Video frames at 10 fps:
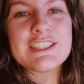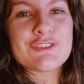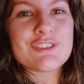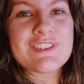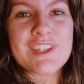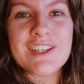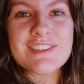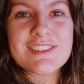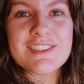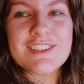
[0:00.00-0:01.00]
different
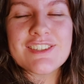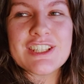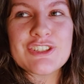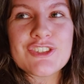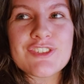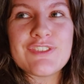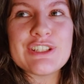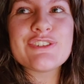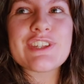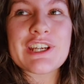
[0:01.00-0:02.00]
sciences, and it just
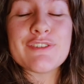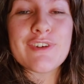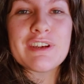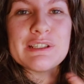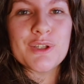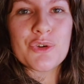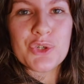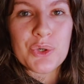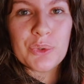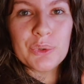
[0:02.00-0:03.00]
feels like a very
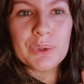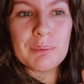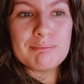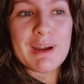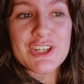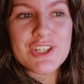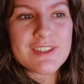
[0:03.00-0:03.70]
logical magic